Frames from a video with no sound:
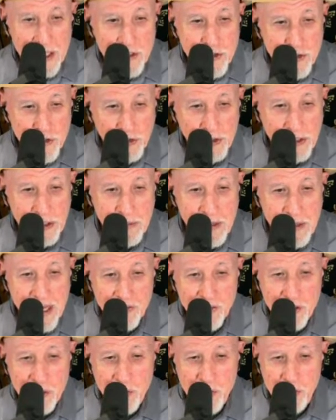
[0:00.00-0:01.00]
Shirley
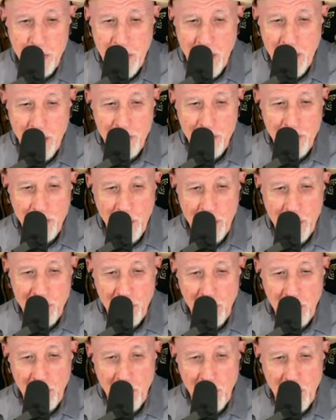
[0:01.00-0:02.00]
Bassey was Barry's choice
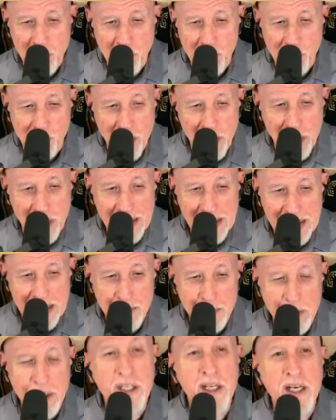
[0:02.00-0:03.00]
to record the song.
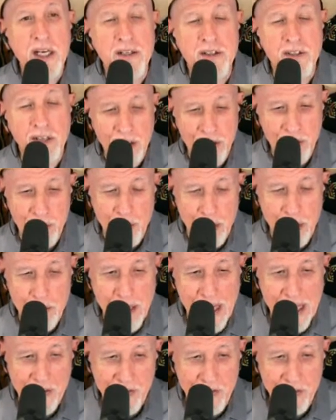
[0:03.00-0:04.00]
He'd been the conductor on
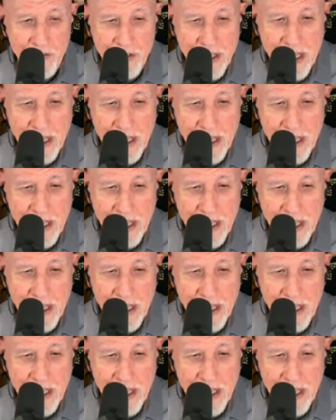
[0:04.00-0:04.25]
Bassey's